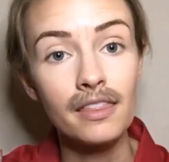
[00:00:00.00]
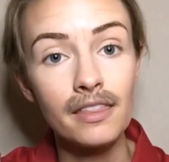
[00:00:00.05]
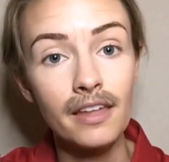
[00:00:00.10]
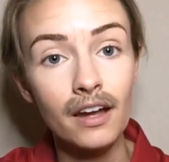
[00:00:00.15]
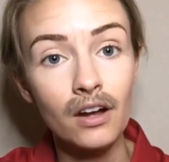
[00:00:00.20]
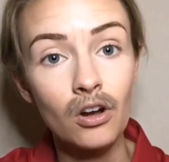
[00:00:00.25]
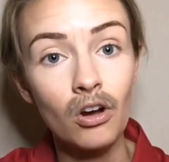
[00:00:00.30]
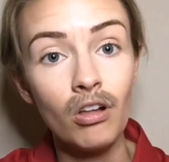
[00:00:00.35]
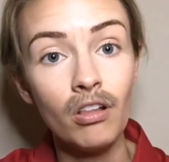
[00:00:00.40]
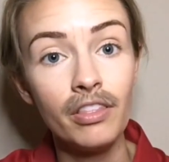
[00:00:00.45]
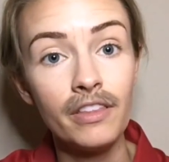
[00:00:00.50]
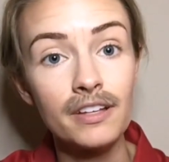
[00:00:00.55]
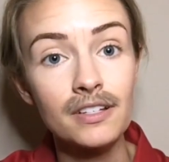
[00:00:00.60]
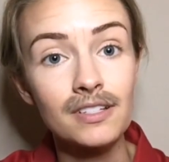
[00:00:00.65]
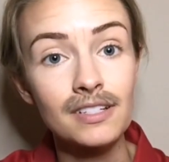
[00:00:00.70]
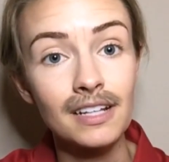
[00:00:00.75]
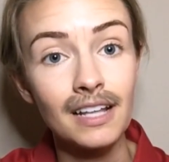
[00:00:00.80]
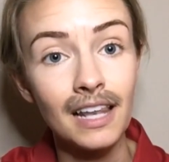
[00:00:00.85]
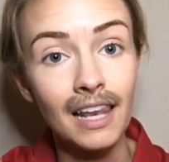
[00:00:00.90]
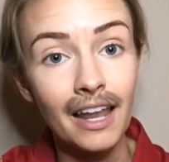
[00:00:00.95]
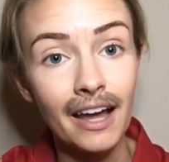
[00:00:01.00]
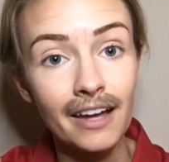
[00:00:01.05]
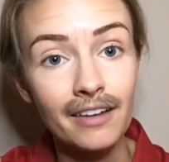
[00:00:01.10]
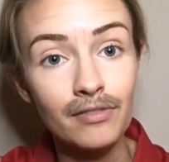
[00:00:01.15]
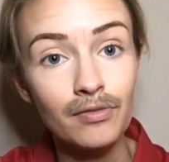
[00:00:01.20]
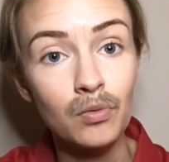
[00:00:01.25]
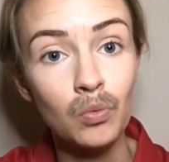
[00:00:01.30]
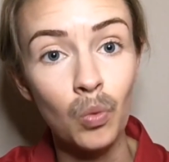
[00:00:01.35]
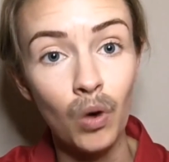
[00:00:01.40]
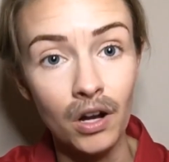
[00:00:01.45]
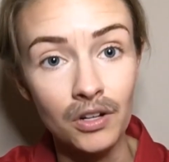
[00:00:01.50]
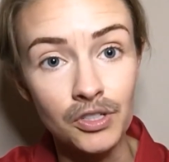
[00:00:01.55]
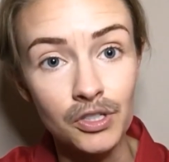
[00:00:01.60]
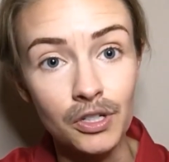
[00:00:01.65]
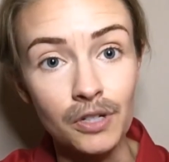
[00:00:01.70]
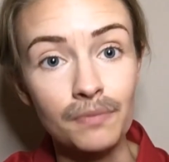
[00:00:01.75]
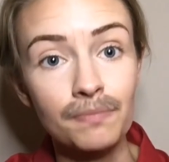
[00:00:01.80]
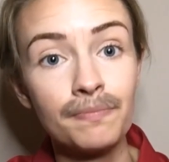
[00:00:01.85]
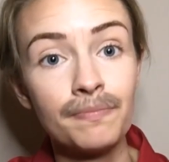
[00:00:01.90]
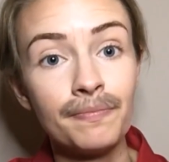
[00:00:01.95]
They call this life
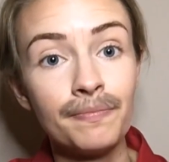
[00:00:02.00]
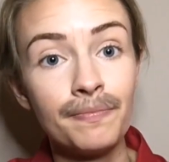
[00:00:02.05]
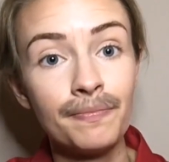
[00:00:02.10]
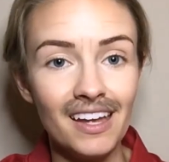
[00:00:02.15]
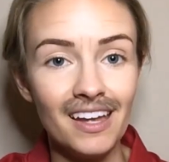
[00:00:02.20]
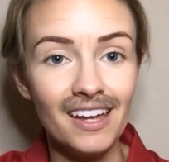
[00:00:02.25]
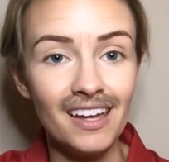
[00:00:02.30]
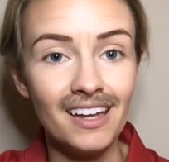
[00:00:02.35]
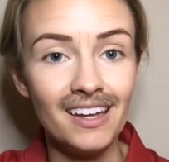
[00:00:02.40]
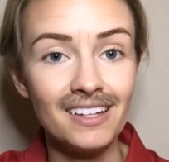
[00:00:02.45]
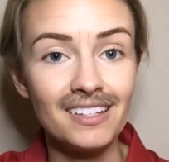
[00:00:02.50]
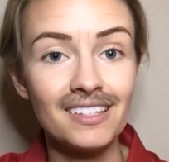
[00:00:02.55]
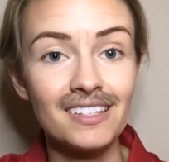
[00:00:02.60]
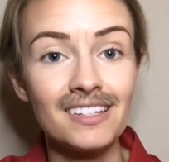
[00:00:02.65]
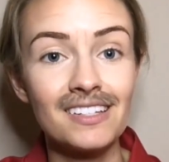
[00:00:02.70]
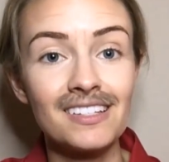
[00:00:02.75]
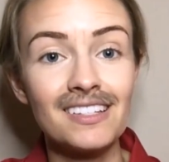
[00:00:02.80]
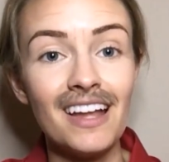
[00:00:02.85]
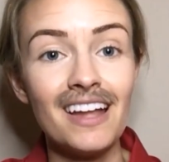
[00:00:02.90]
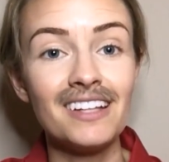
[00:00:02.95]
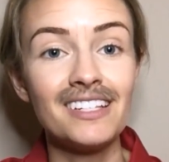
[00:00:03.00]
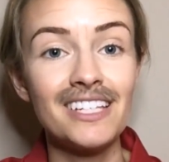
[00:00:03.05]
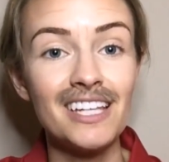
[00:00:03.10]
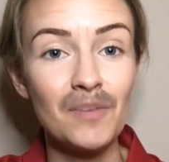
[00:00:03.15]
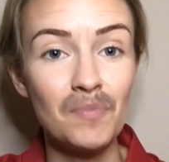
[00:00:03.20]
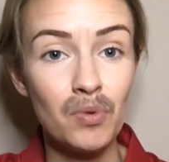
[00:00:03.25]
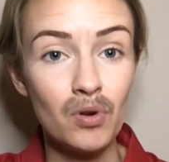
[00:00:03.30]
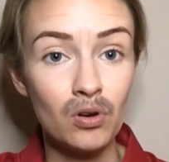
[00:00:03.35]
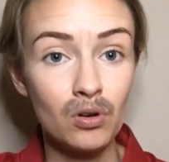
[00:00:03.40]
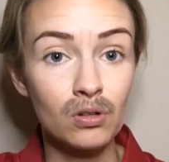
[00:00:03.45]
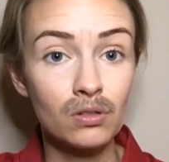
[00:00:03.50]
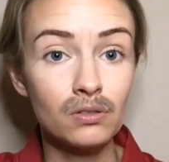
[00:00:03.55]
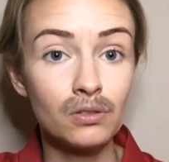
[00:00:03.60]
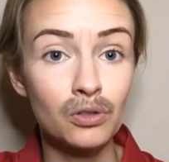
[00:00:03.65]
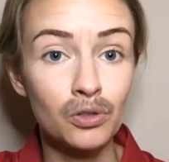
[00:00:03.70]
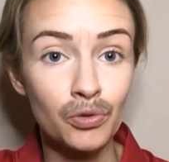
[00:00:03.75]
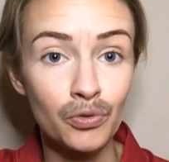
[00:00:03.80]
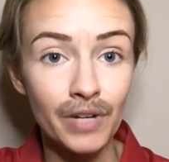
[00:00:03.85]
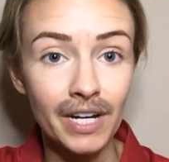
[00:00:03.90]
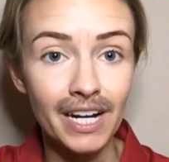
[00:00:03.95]
water. It is a
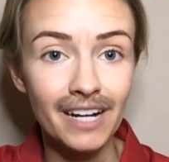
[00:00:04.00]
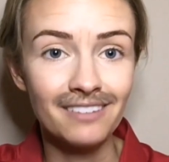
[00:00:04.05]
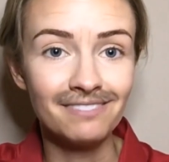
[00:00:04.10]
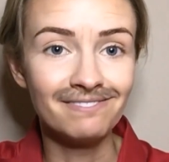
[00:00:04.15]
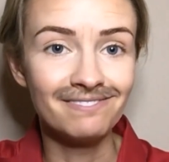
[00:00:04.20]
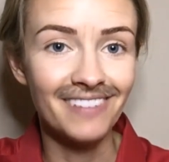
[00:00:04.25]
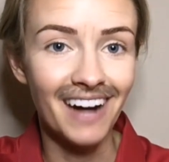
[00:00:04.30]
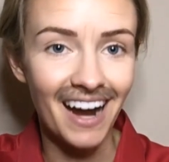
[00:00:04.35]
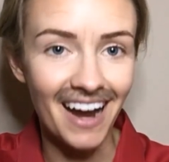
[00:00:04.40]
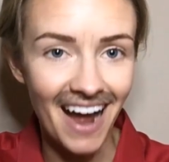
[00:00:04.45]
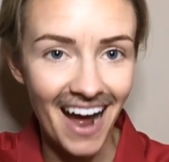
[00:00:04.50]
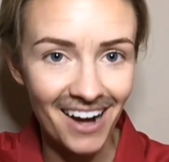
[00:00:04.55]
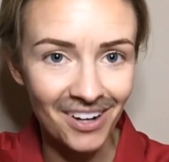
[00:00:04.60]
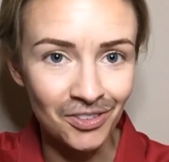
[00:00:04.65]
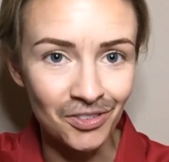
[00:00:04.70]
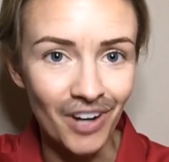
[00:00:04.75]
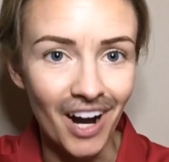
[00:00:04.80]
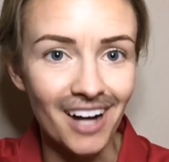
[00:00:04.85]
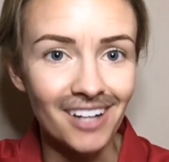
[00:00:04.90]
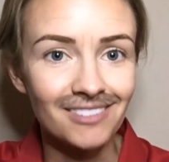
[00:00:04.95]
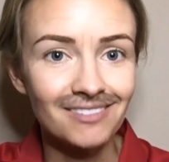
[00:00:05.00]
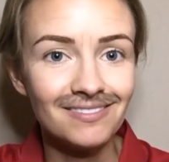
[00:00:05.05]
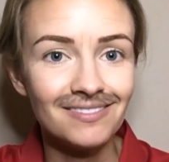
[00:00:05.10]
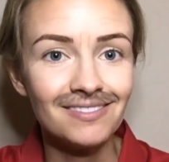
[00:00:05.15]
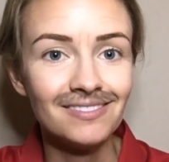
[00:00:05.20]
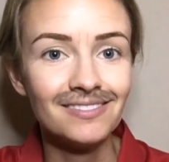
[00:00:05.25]
typical Greek Viagra.